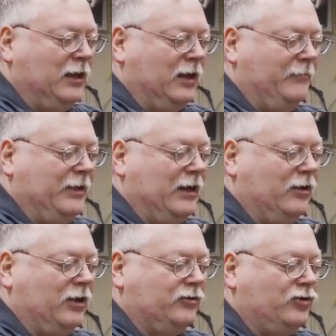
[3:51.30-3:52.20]
but
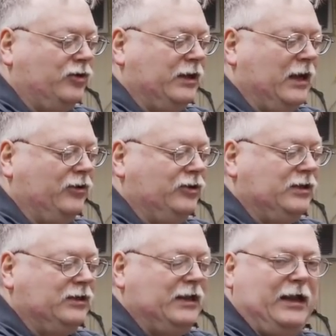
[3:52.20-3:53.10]
I'll show you how you
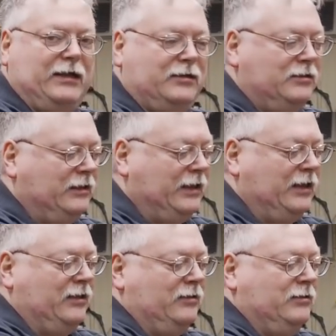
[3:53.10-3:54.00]
can take
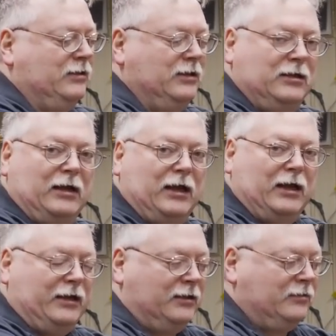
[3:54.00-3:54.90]
and
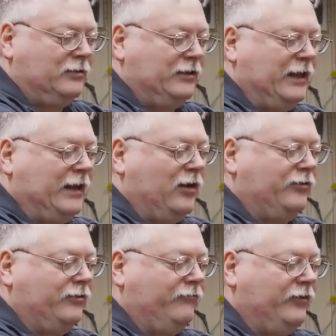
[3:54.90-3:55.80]
that
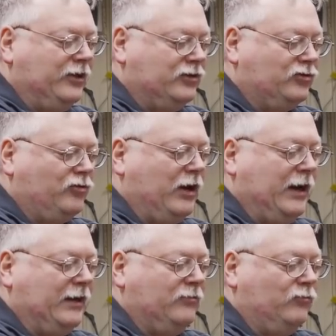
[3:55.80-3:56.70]
out in the finished
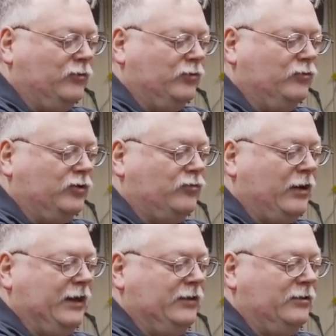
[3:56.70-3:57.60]
grind. We'll
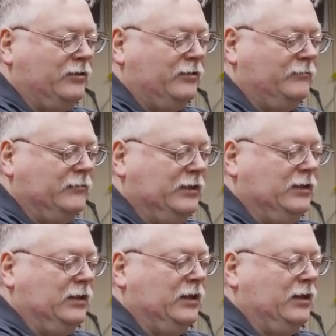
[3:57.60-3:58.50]
grind
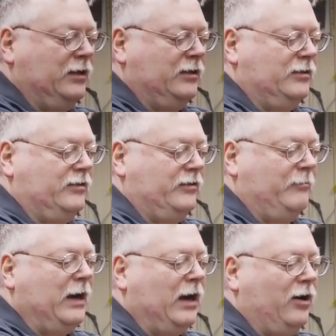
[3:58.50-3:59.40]
the
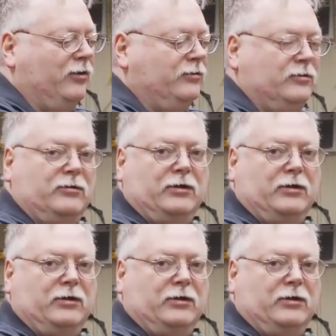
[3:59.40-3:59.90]
bar